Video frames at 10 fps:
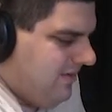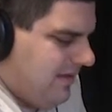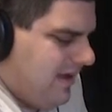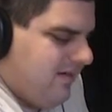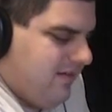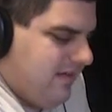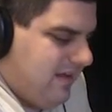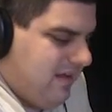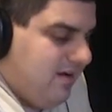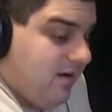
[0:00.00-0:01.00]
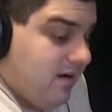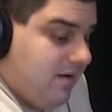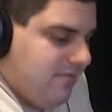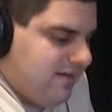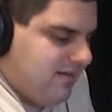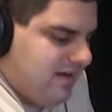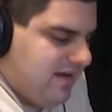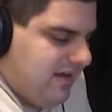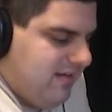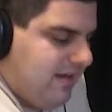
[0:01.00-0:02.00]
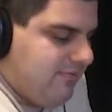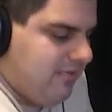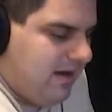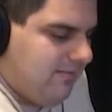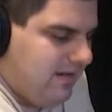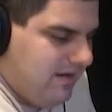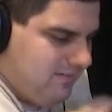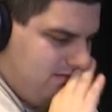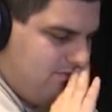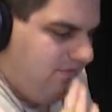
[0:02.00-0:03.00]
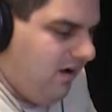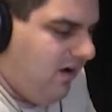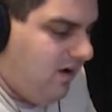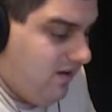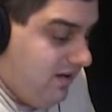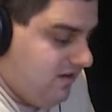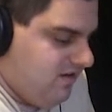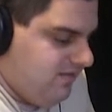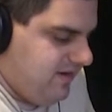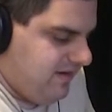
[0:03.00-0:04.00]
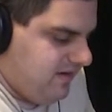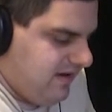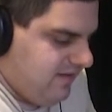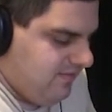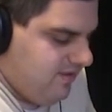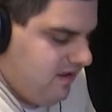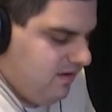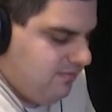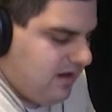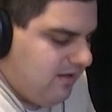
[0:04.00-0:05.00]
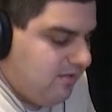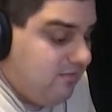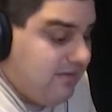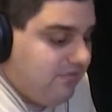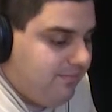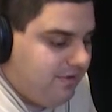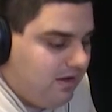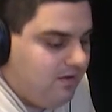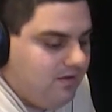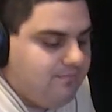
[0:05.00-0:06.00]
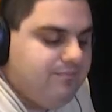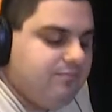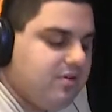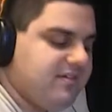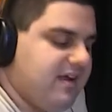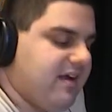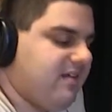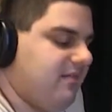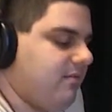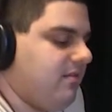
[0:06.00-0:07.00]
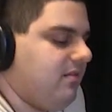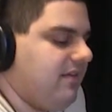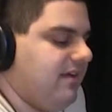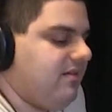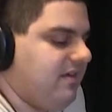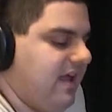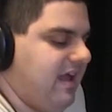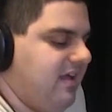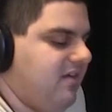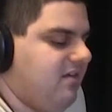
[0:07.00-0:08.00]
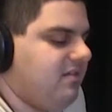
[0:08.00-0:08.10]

later in the year. I mean, like that's what I'm thinking in the fall. You know what I mean? Like, but I'll do my football um, projections in a later day,